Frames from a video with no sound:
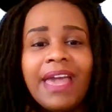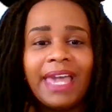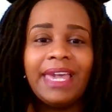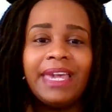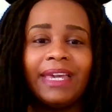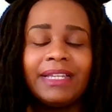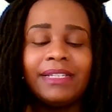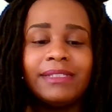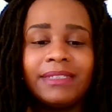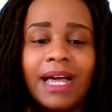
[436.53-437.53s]

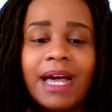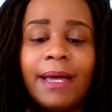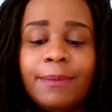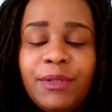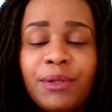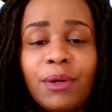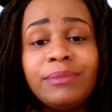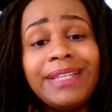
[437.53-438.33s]
And um, you don't